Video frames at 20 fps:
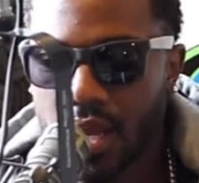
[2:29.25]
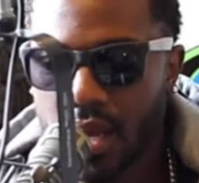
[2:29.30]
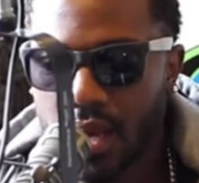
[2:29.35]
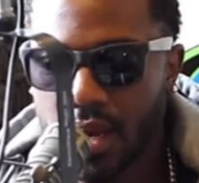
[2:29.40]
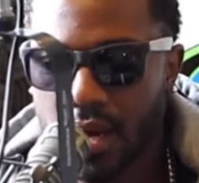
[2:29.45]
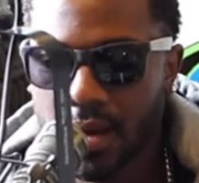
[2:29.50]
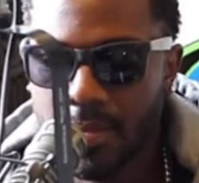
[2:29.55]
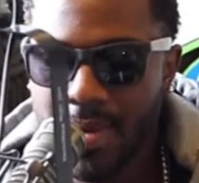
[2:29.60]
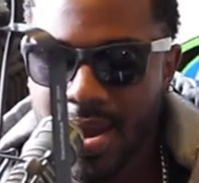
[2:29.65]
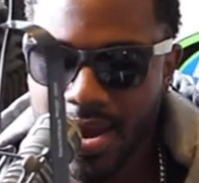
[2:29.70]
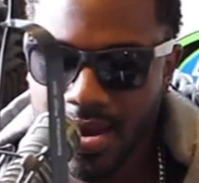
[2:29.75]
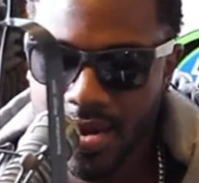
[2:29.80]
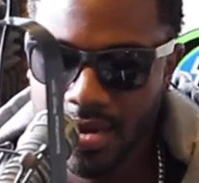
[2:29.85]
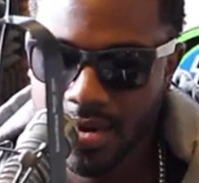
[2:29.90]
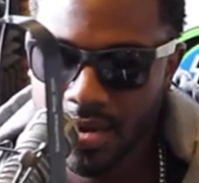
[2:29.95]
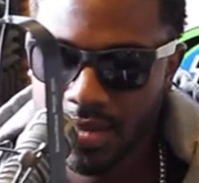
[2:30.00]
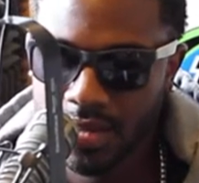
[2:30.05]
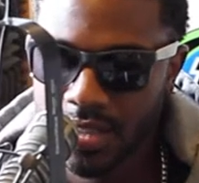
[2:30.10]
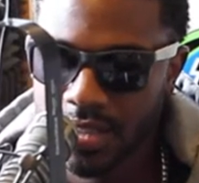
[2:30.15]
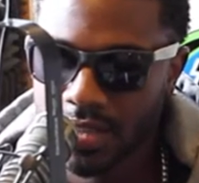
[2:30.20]
Um, I got
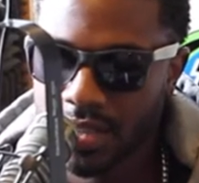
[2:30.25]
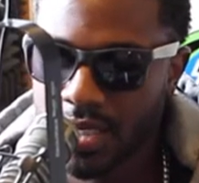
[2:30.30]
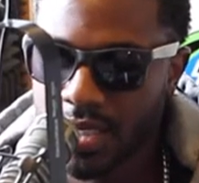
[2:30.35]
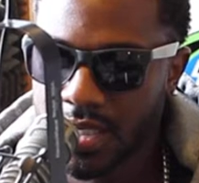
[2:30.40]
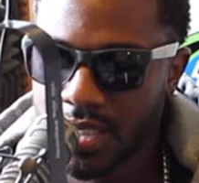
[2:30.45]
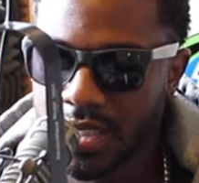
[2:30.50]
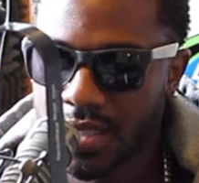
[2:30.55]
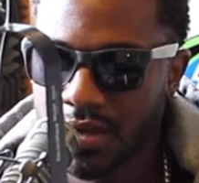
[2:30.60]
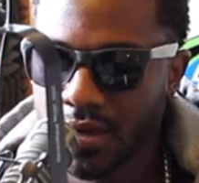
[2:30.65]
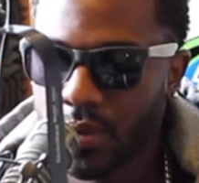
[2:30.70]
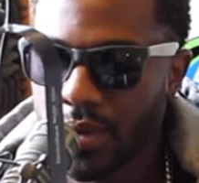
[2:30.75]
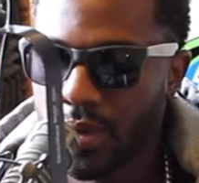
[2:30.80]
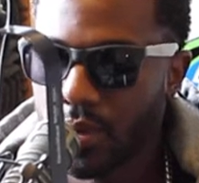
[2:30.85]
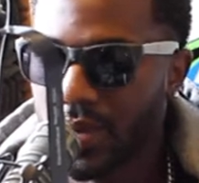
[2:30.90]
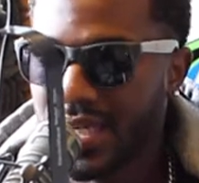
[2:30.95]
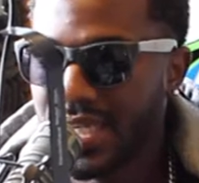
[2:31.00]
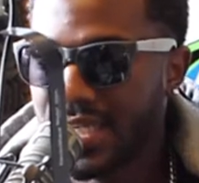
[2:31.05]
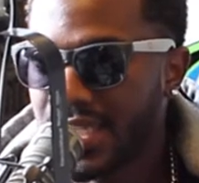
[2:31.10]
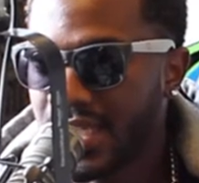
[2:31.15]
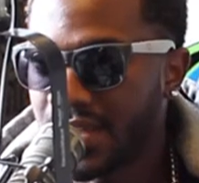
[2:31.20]
another deal with
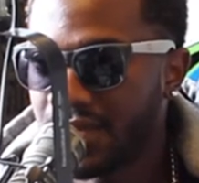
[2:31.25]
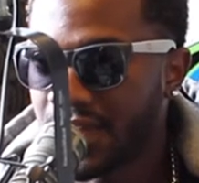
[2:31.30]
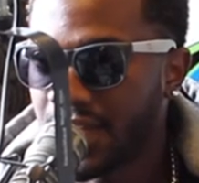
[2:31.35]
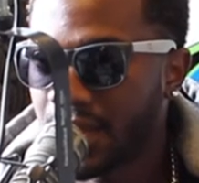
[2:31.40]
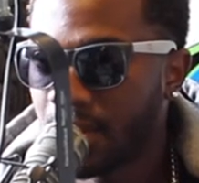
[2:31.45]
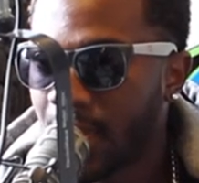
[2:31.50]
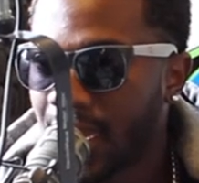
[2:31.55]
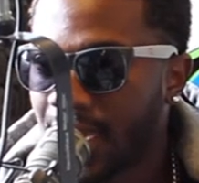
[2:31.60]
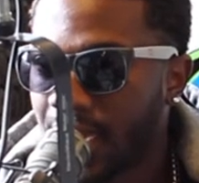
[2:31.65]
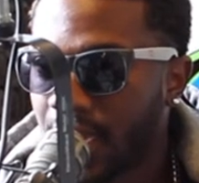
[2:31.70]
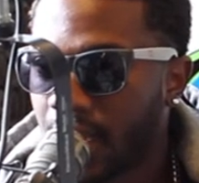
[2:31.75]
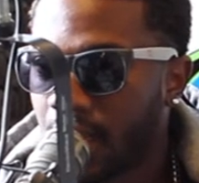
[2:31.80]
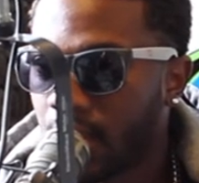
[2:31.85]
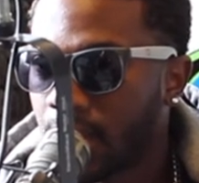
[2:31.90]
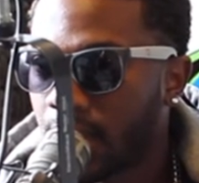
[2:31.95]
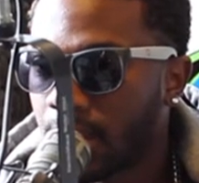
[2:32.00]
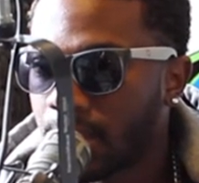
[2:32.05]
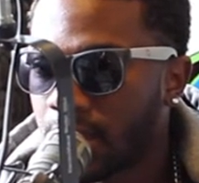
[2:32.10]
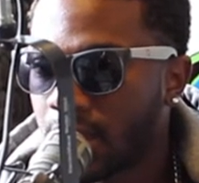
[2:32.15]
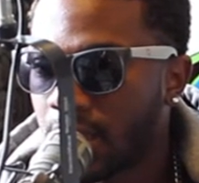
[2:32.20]
We TV right now,
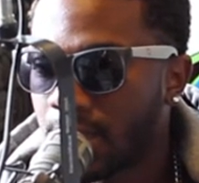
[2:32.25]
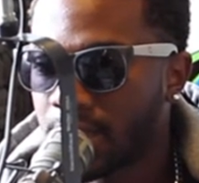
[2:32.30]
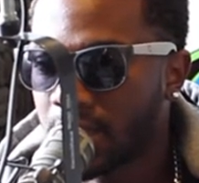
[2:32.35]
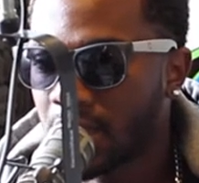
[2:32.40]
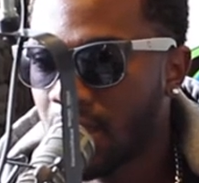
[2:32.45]
and I'm, I'm